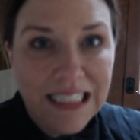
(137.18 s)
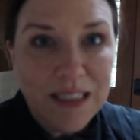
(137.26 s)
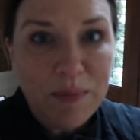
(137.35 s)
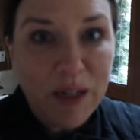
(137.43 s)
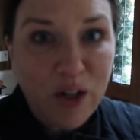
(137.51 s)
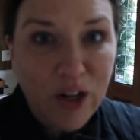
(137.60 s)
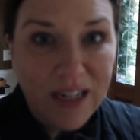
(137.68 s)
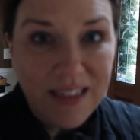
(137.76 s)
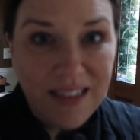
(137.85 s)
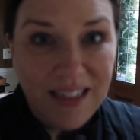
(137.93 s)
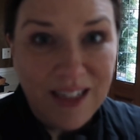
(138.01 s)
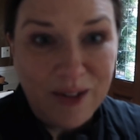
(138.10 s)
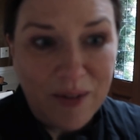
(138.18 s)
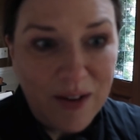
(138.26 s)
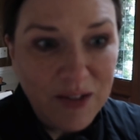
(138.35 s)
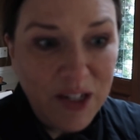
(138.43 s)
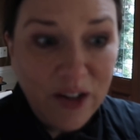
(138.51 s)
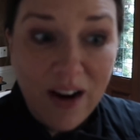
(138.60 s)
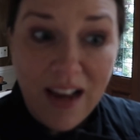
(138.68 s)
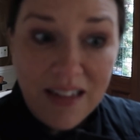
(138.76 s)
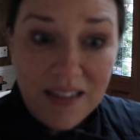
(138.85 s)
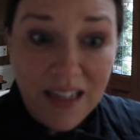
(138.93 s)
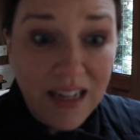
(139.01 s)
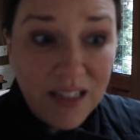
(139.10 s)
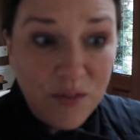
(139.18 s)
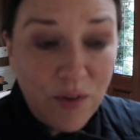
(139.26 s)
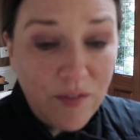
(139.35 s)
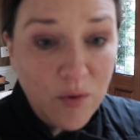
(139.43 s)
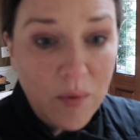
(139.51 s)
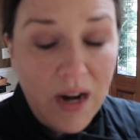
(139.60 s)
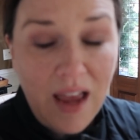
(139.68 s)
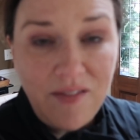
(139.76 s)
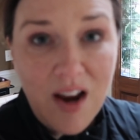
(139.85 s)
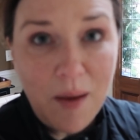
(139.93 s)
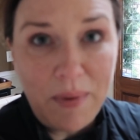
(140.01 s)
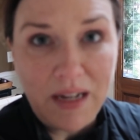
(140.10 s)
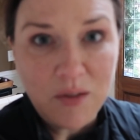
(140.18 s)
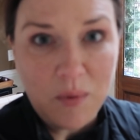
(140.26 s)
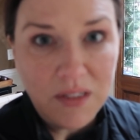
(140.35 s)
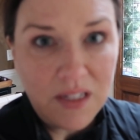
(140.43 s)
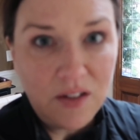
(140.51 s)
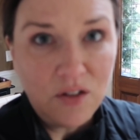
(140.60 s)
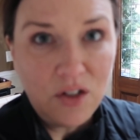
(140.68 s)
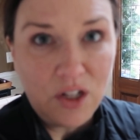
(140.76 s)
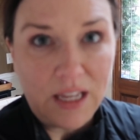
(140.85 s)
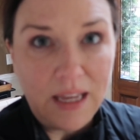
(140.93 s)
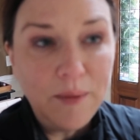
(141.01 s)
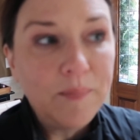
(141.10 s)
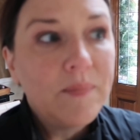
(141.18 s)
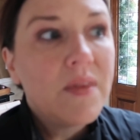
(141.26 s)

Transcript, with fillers: It's a bit crazy around here, as it is for everyone. I have not baked one single cookie.